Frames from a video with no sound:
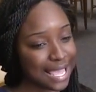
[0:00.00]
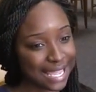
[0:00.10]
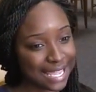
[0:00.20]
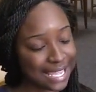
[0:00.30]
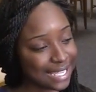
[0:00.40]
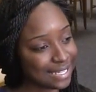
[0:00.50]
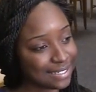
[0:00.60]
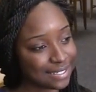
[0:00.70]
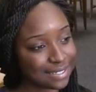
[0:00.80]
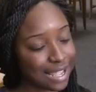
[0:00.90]

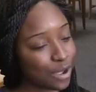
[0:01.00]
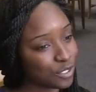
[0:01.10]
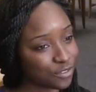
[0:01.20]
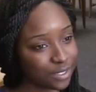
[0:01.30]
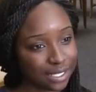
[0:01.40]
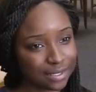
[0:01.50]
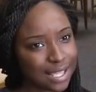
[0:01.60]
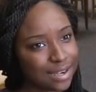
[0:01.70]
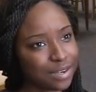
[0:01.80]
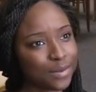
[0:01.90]
and I was really
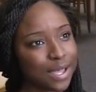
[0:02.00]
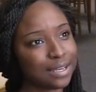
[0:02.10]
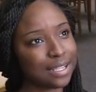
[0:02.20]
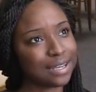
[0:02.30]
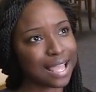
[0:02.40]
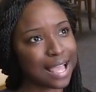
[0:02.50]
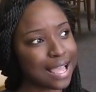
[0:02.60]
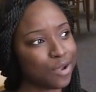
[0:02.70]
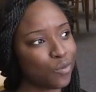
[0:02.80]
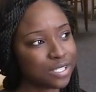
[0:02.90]
excited about it.
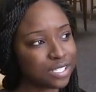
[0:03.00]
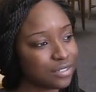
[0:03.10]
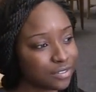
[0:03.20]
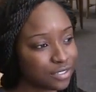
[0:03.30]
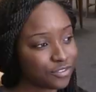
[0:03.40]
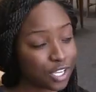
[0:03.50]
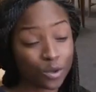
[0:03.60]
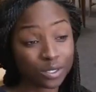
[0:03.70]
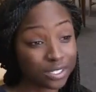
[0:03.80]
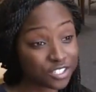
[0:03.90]
I wasn't
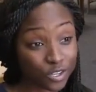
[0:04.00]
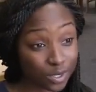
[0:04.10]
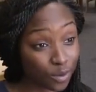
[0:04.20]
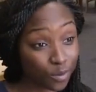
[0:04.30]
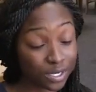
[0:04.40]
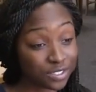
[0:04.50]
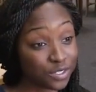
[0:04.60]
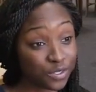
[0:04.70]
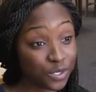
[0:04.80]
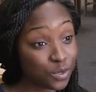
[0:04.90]
totally sure what I wanted
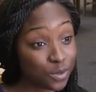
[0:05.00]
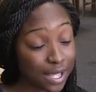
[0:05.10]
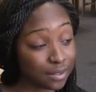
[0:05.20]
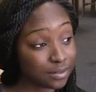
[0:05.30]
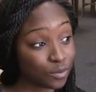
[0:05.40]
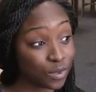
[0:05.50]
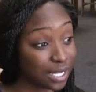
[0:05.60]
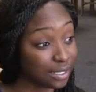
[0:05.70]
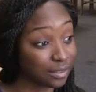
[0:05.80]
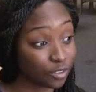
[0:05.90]
to do out when
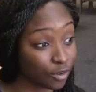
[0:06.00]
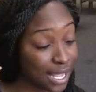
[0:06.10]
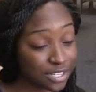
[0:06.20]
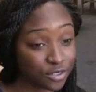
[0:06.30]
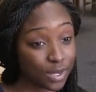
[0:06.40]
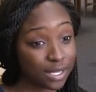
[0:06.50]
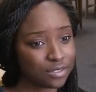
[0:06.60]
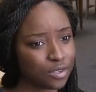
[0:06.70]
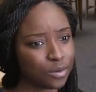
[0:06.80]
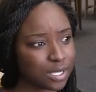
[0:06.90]
I
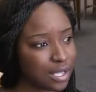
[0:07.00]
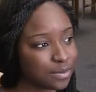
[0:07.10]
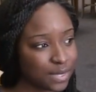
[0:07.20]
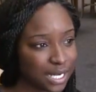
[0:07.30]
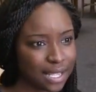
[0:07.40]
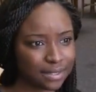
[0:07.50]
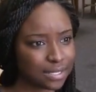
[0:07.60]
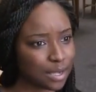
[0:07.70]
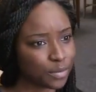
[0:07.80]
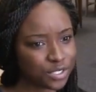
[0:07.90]
graduated, so it was awesome that I had
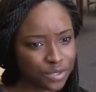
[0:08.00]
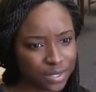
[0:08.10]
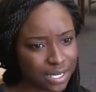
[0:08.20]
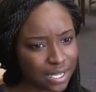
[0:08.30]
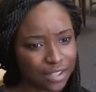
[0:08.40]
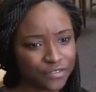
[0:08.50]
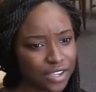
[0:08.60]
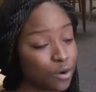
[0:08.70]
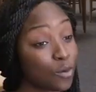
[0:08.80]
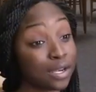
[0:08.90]
this opportunity. I
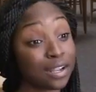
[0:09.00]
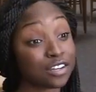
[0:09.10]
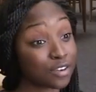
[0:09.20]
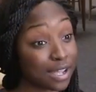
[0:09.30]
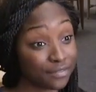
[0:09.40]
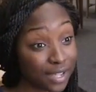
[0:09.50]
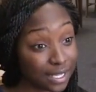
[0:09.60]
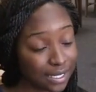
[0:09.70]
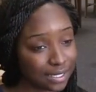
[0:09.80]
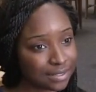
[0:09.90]
figured, why not try
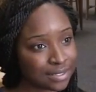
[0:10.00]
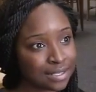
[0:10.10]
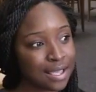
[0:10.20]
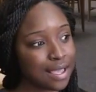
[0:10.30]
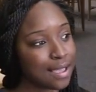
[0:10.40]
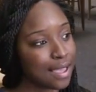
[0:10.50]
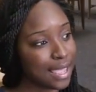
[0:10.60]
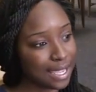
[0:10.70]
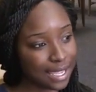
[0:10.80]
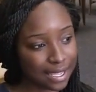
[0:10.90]
finance?
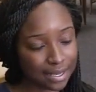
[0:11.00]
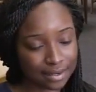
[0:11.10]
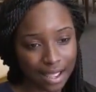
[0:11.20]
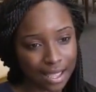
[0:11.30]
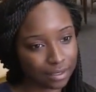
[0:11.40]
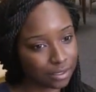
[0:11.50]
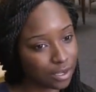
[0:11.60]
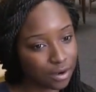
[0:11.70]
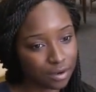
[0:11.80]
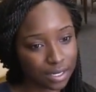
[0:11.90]
And I
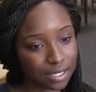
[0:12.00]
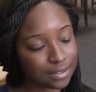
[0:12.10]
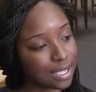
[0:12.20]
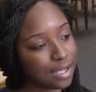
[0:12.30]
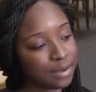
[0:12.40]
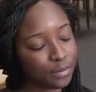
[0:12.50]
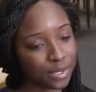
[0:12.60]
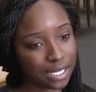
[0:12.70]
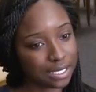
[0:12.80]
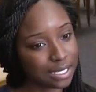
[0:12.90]
learned a ton,
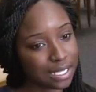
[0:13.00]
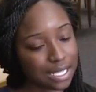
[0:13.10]
but